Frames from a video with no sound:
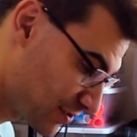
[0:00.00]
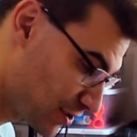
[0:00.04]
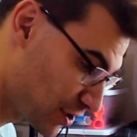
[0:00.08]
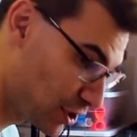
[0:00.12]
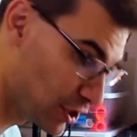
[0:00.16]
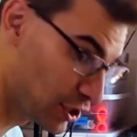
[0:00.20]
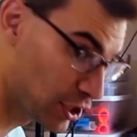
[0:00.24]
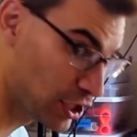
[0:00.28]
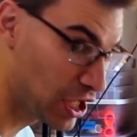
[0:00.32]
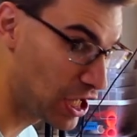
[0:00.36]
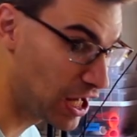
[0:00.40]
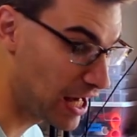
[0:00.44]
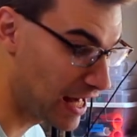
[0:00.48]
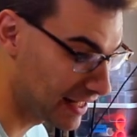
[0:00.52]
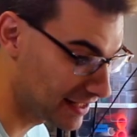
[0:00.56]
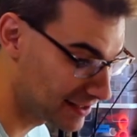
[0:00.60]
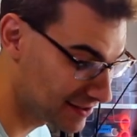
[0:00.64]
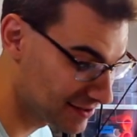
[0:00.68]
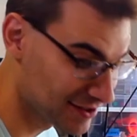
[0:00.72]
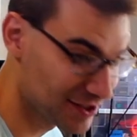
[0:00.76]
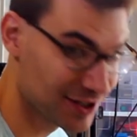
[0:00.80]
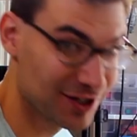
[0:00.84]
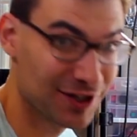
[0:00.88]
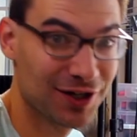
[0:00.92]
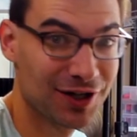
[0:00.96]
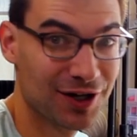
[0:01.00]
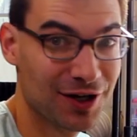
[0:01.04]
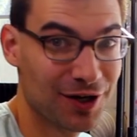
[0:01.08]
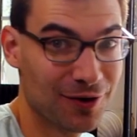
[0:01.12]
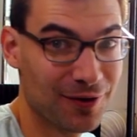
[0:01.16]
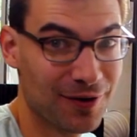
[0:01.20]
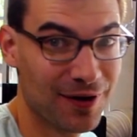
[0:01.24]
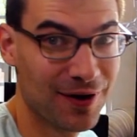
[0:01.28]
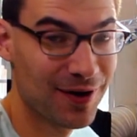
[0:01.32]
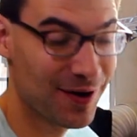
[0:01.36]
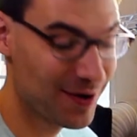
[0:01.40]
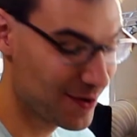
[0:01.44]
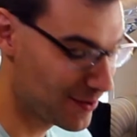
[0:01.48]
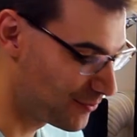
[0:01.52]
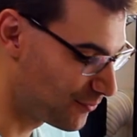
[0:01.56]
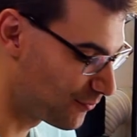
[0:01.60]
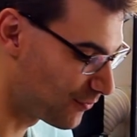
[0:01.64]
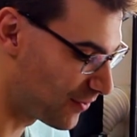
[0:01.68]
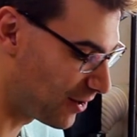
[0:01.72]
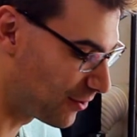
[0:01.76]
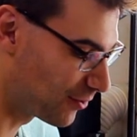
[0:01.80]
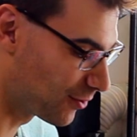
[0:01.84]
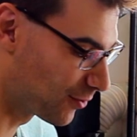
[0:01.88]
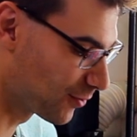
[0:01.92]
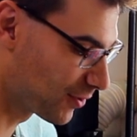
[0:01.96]
a lot, or
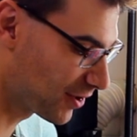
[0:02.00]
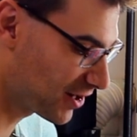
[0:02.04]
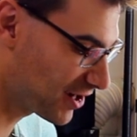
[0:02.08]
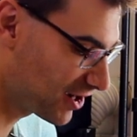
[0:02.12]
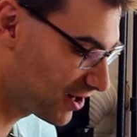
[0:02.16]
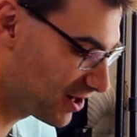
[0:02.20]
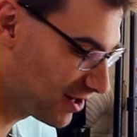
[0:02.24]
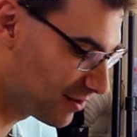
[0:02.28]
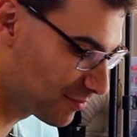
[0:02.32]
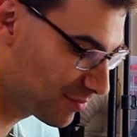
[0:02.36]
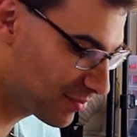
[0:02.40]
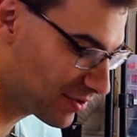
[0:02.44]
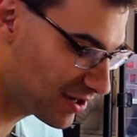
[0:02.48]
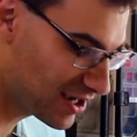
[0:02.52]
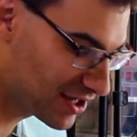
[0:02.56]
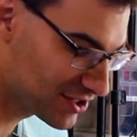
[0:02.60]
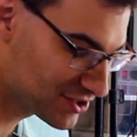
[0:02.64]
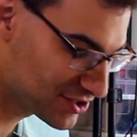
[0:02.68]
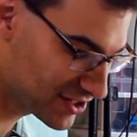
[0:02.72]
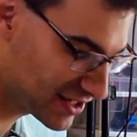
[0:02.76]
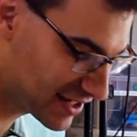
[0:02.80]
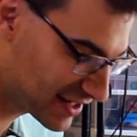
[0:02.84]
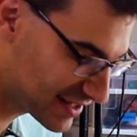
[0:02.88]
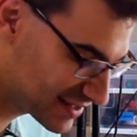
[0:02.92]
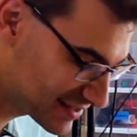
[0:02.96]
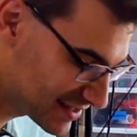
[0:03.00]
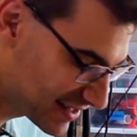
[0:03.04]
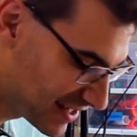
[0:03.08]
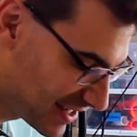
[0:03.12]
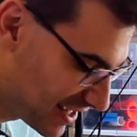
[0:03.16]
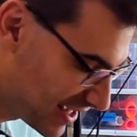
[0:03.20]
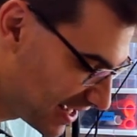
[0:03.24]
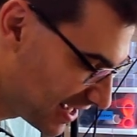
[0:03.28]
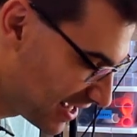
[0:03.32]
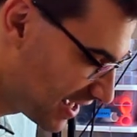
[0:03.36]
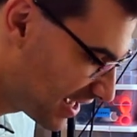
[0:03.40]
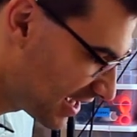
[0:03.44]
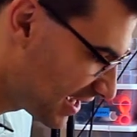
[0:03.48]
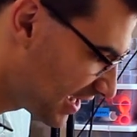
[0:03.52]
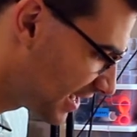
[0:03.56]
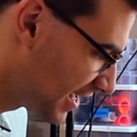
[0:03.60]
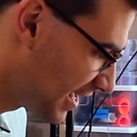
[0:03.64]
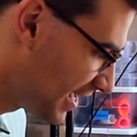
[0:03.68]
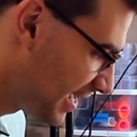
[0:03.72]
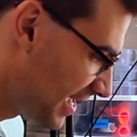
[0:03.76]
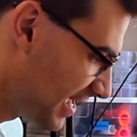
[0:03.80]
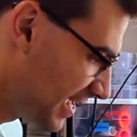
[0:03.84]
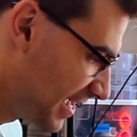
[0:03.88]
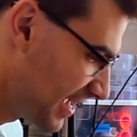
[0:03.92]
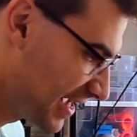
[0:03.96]
while we're working on projects,
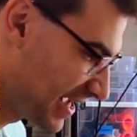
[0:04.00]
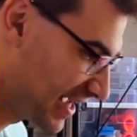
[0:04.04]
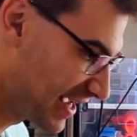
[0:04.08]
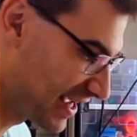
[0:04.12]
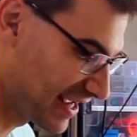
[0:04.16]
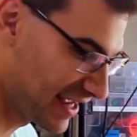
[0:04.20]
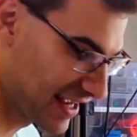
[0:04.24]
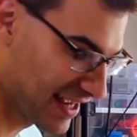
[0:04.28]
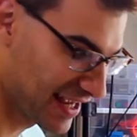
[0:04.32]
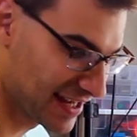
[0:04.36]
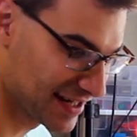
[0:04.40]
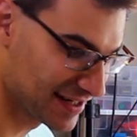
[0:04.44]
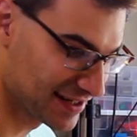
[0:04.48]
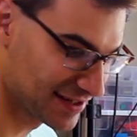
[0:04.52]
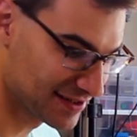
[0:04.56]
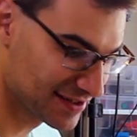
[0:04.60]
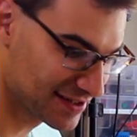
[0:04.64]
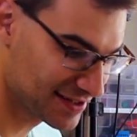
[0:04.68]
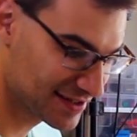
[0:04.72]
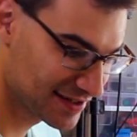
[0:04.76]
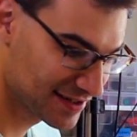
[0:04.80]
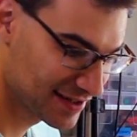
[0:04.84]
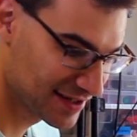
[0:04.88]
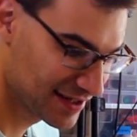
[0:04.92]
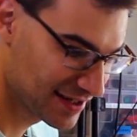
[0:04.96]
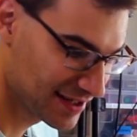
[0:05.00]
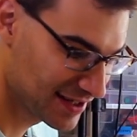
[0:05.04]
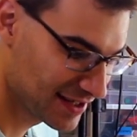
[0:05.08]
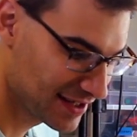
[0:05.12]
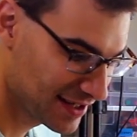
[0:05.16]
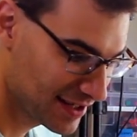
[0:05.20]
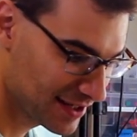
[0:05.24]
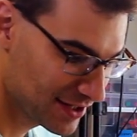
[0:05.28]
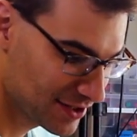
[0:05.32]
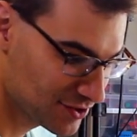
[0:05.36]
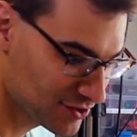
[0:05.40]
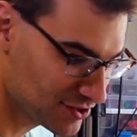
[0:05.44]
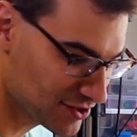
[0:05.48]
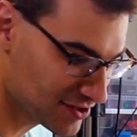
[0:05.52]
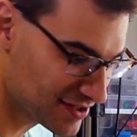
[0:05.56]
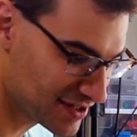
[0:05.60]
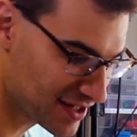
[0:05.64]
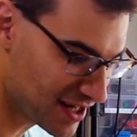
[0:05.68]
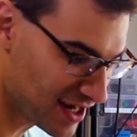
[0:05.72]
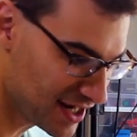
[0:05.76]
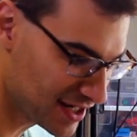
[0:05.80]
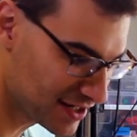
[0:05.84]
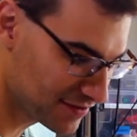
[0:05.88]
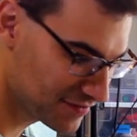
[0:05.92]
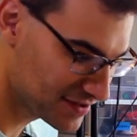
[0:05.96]
and just
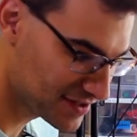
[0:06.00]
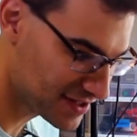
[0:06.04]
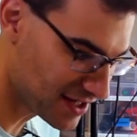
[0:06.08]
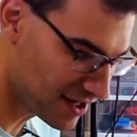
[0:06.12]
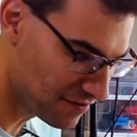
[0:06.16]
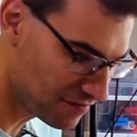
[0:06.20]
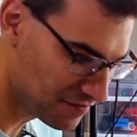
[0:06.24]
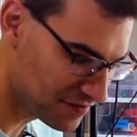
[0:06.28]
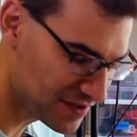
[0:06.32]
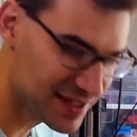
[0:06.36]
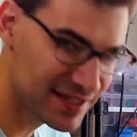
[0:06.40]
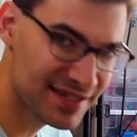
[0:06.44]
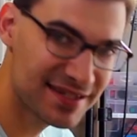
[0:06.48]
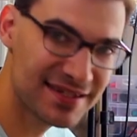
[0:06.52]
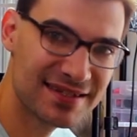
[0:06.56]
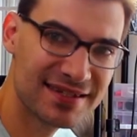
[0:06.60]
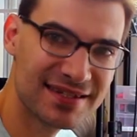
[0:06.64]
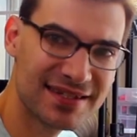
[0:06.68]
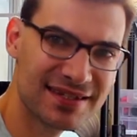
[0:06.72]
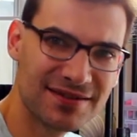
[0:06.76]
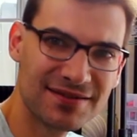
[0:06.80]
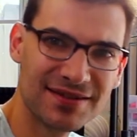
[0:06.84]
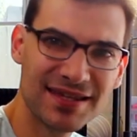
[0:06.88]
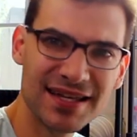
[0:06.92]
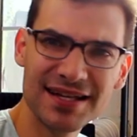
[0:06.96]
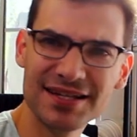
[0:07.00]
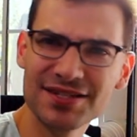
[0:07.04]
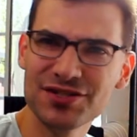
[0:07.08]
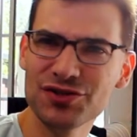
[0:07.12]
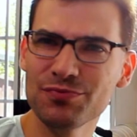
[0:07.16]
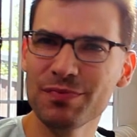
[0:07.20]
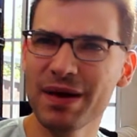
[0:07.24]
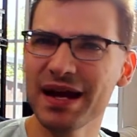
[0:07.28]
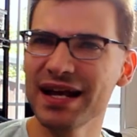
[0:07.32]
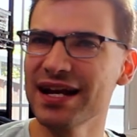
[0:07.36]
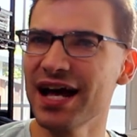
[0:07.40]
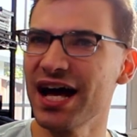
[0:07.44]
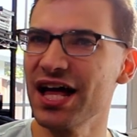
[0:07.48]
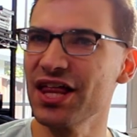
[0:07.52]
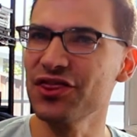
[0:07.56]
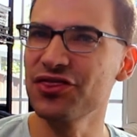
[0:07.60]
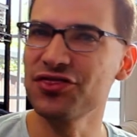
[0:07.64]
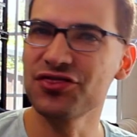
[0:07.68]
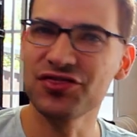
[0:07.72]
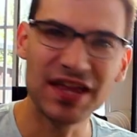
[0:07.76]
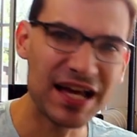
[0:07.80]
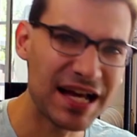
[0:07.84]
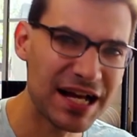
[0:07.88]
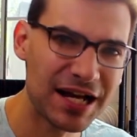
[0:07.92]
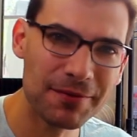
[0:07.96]
kind of stuff that's things you may not
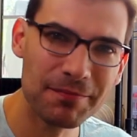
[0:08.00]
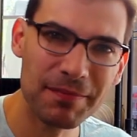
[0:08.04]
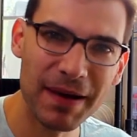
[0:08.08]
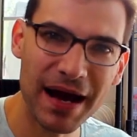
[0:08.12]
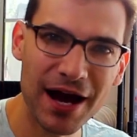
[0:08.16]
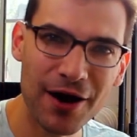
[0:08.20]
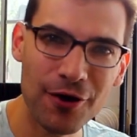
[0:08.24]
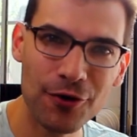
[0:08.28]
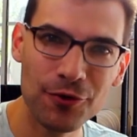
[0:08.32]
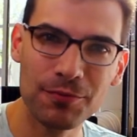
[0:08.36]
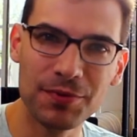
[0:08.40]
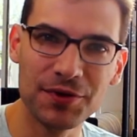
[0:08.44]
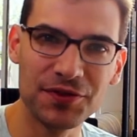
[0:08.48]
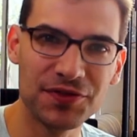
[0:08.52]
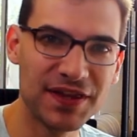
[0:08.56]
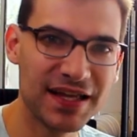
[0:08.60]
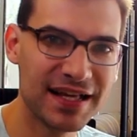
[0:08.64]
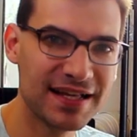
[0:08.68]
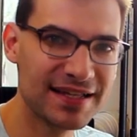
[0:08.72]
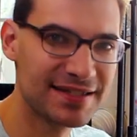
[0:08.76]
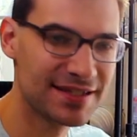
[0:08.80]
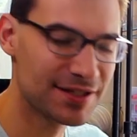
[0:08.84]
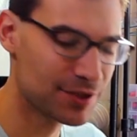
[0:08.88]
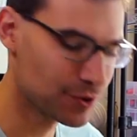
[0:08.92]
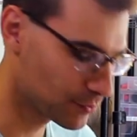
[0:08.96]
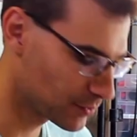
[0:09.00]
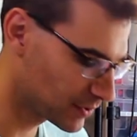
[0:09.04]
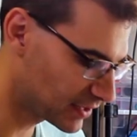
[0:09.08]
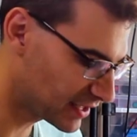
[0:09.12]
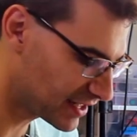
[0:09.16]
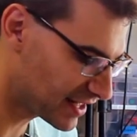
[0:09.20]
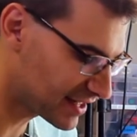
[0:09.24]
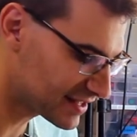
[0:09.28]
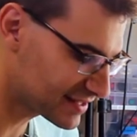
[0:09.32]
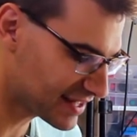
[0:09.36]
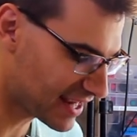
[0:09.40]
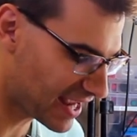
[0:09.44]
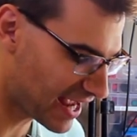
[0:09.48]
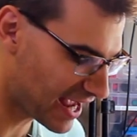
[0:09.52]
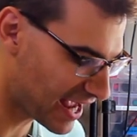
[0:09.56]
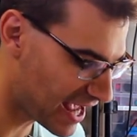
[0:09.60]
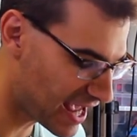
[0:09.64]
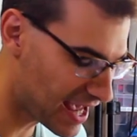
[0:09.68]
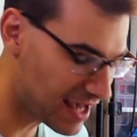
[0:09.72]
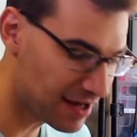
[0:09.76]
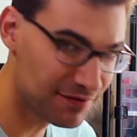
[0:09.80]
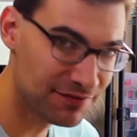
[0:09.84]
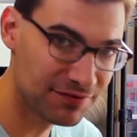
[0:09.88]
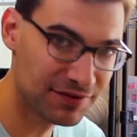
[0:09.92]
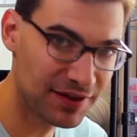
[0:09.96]
think about, but things that are really nice to
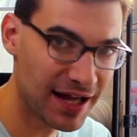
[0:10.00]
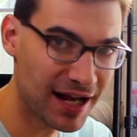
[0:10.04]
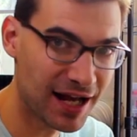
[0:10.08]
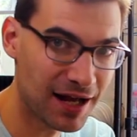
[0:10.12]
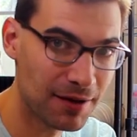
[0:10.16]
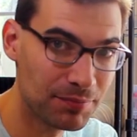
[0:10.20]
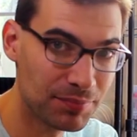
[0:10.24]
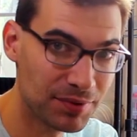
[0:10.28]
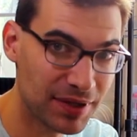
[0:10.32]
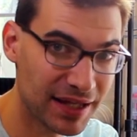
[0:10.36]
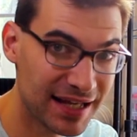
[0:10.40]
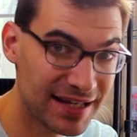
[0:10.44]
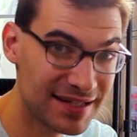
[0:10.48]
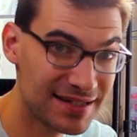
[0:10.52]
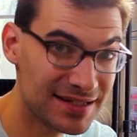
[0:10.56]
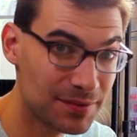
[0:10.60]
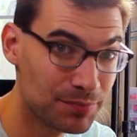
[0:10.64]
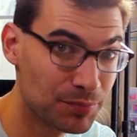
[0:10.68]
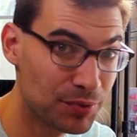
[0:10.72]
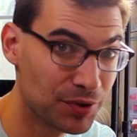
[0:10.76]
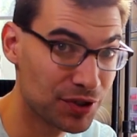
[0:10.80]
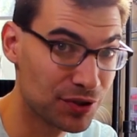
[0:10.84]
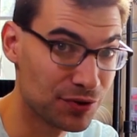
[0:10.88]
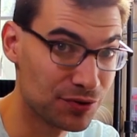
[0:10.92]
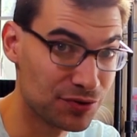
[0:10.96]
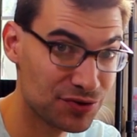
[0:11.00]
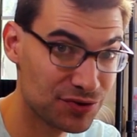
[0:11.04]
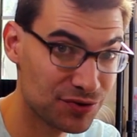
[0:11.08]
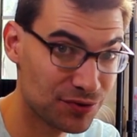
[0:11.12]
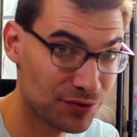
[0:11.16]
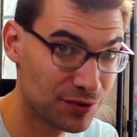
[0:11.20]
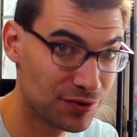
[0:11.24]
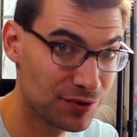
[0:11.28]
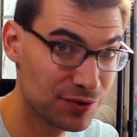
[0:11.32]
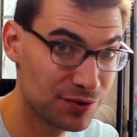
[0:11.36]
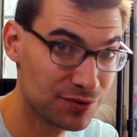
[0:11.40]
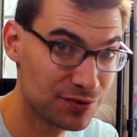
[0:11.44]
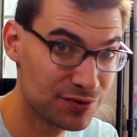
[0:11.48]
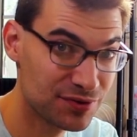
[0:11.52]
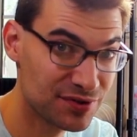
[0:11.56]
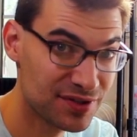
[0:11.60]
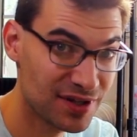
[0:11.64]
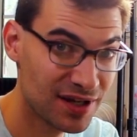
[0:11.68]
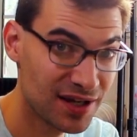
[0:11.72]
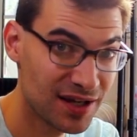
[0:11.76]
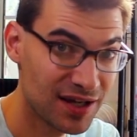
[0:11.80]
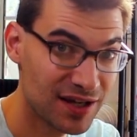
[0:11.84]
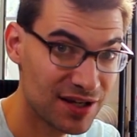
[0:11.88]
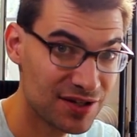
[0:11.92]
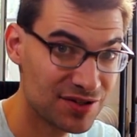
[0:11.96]
have, like a place to put your screws
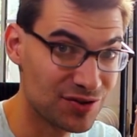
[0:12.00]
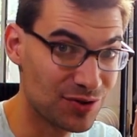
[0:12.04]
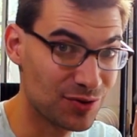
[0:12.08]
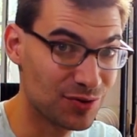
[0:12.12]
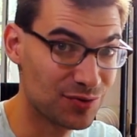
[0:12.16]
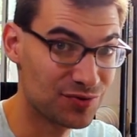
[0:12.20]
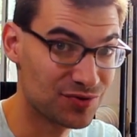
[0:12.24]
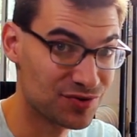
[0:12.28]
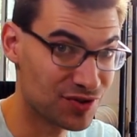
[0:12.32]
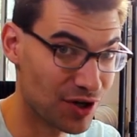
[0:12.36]
so you